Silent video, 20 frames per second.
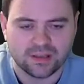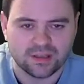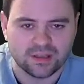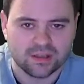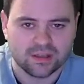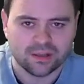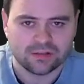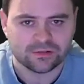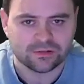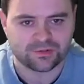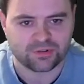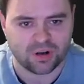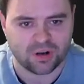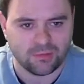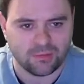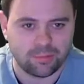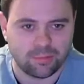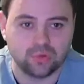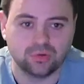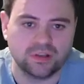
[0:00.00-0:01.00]
to try and
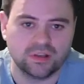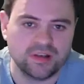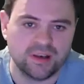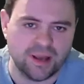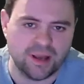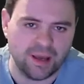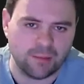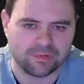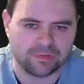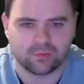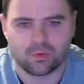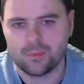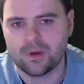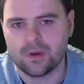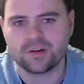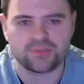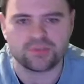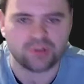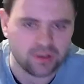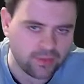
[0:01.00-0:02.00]
pull in an app. So we
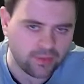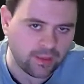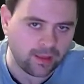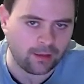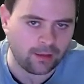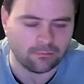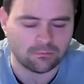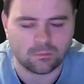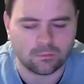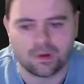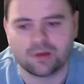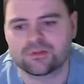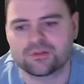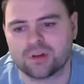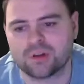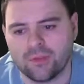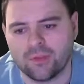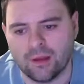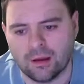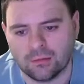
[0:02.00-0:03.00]
might try that. Might
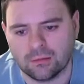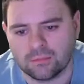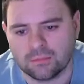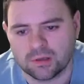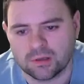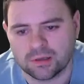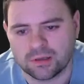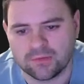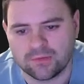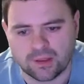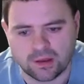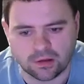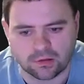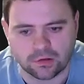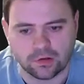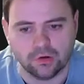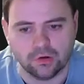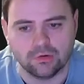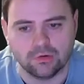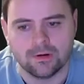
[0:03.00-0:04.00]
give that a
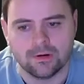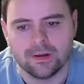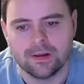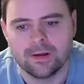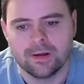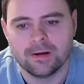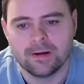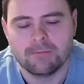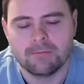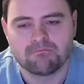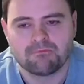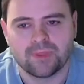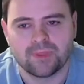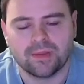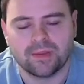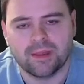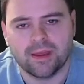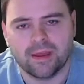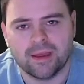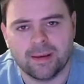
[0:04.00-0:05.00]
go.
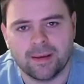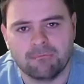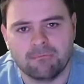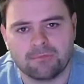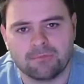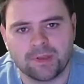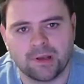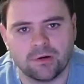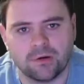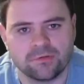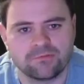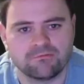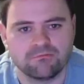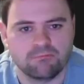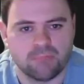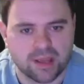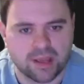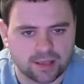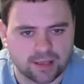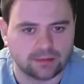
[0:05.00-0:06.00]
And then,
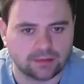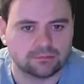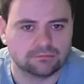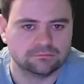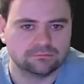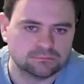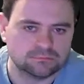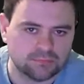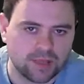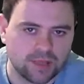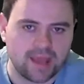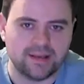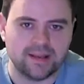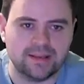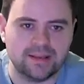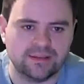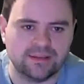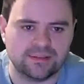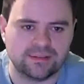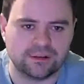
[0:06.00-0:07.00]
making
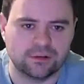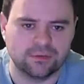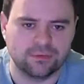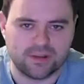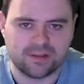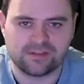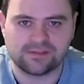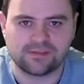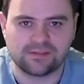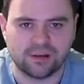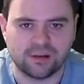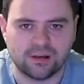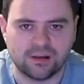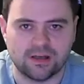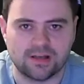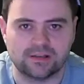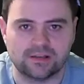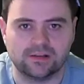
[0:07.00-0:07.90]
edits on this side and